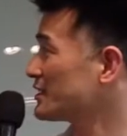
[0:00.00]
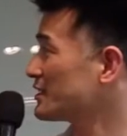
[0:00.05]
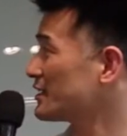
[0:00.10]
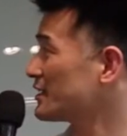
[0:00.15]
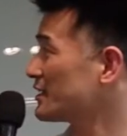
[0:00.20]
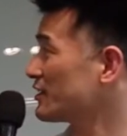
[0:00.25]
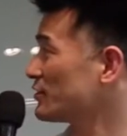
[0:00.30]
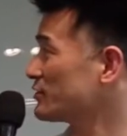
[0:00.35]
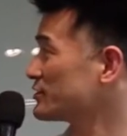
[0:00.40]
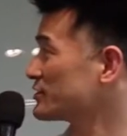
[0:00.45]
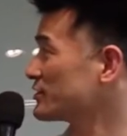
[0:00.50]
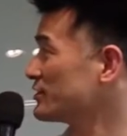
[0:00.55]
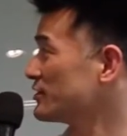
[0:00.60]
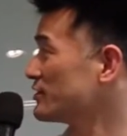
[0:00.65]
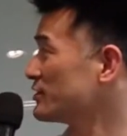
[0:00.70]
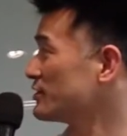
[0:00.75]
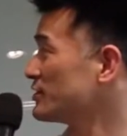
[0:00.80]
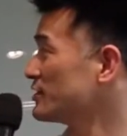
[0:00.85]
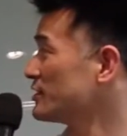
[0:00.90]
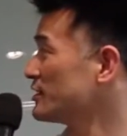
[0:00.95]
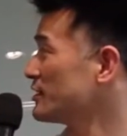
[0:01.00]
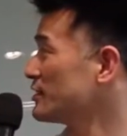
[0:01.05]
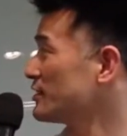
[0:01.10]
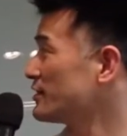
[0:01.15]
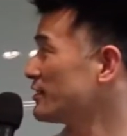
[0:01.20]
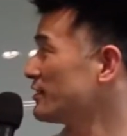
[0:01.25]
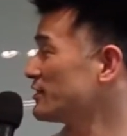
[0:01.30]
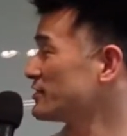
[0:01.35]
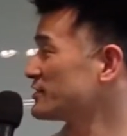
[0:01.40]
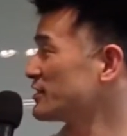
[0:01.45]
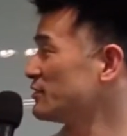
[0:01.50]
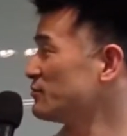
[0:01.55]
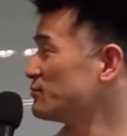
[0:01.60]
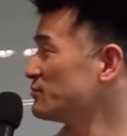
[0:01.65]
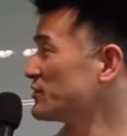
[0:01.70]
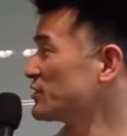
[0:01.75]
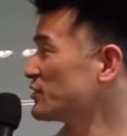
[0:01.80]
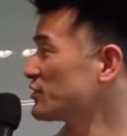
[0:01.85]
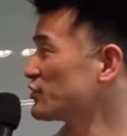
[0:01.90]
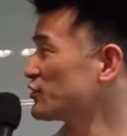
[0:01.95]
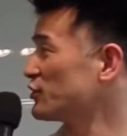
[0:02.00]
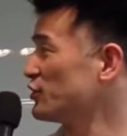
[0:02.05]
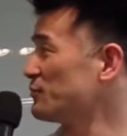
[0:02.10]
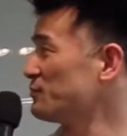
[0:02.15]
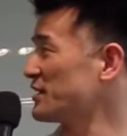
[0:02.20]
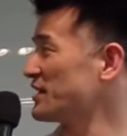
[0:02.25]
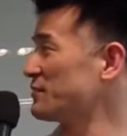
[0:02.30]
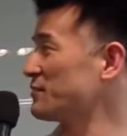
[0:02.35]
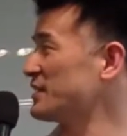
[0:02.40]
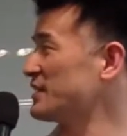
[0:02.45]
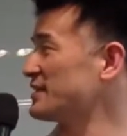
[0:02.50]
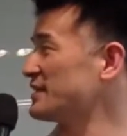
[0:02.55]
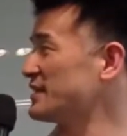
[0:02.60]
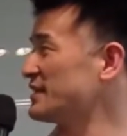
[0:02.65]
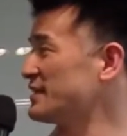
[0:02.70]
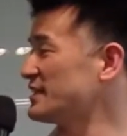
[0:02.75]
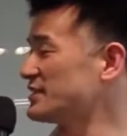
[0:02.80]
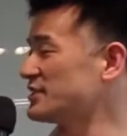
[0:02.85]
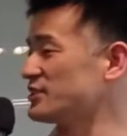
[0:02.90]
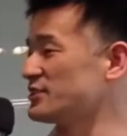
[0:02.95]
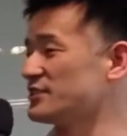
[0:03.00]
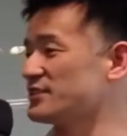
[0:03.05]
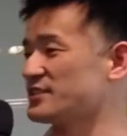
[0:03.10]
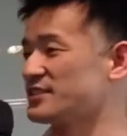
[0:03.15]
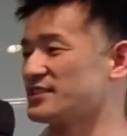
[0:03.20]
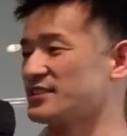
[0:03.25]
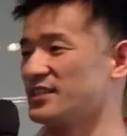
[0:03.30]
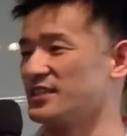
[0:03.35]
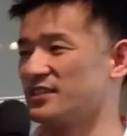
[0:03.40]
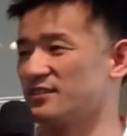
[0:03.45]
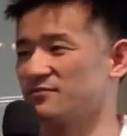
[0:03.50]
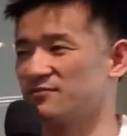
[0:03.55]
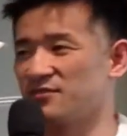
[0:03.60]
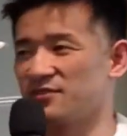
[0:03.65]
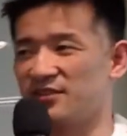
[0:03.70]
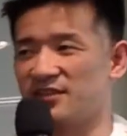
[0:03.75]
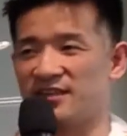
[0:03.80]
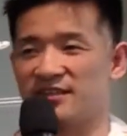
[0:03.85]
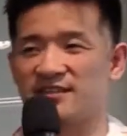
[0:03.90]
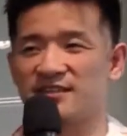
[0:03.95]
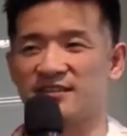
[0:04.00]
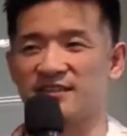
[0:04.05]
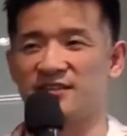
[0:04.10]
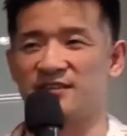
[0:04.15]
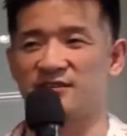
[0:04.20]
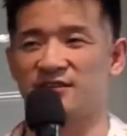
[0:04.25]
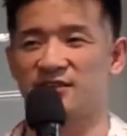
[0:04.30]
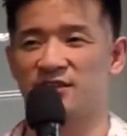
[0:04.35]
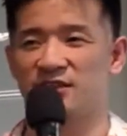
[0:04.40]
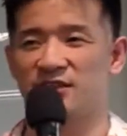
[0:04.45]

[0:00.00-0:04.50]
also there are some compatibility issues, like a